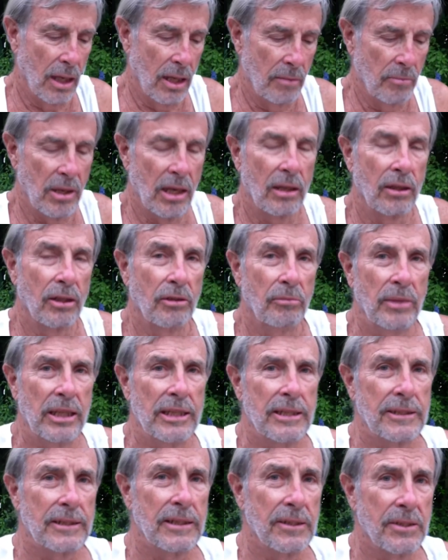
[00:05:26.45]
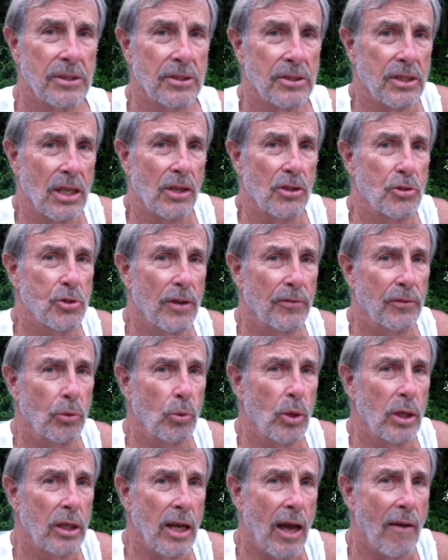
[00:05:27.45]
I'm Alan Meese. This is
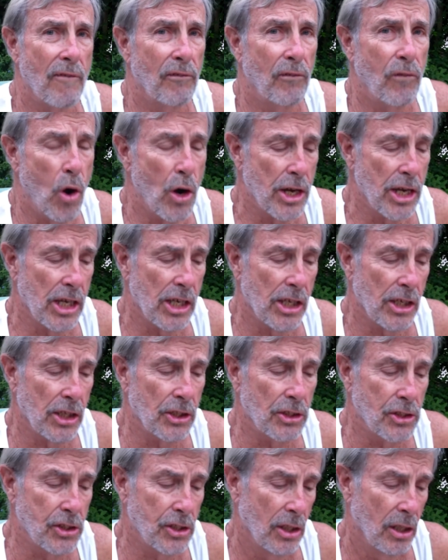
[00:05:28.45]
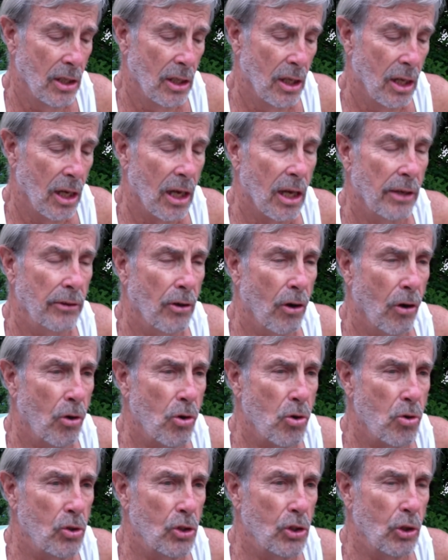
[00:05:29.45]
Driftwood Voyage, an
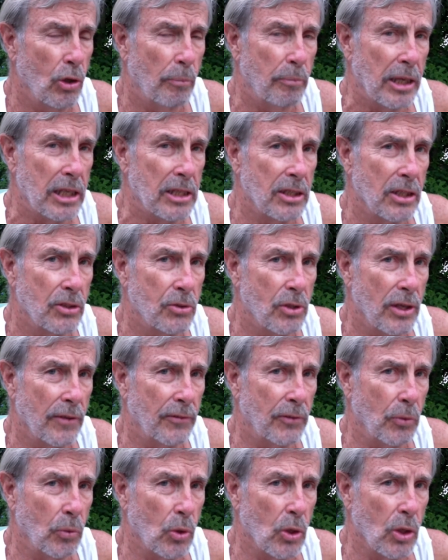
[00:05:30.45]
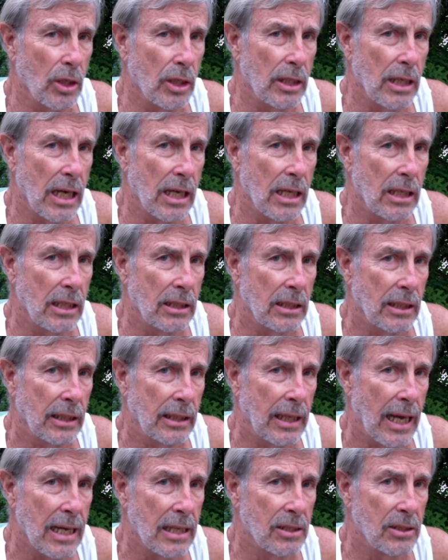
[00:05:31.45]
ode to a piece of driftwood
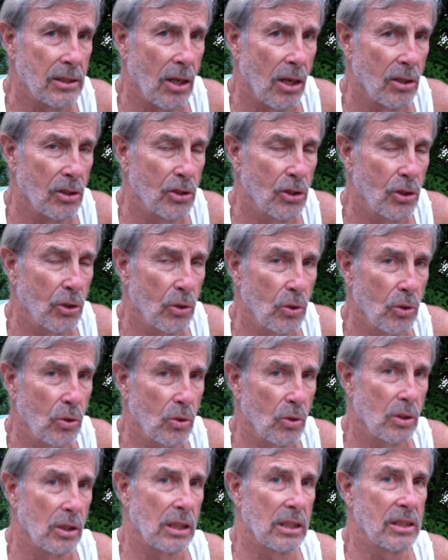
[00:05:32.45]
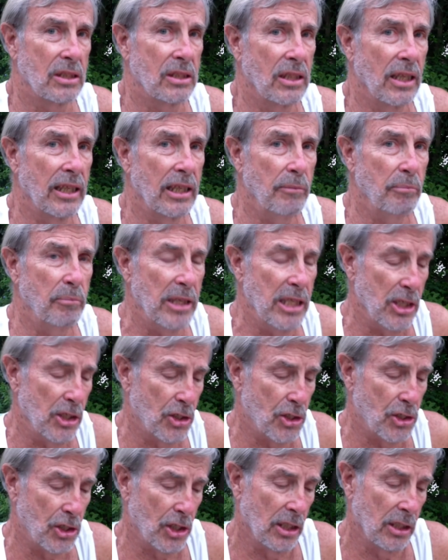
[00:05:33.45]
cast onto a sunny
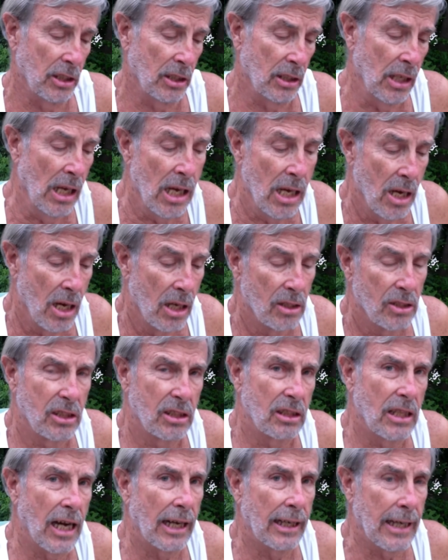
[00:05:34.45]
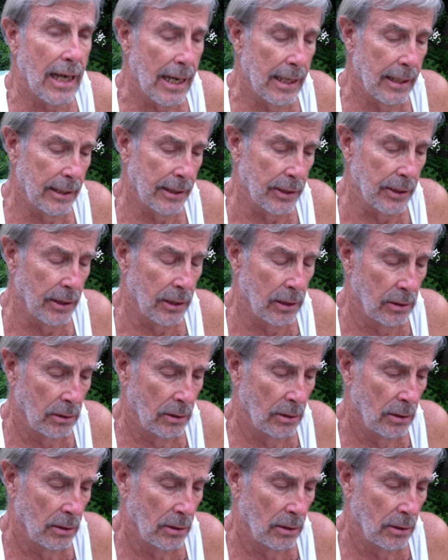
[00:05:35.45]
beach in Stuck Island.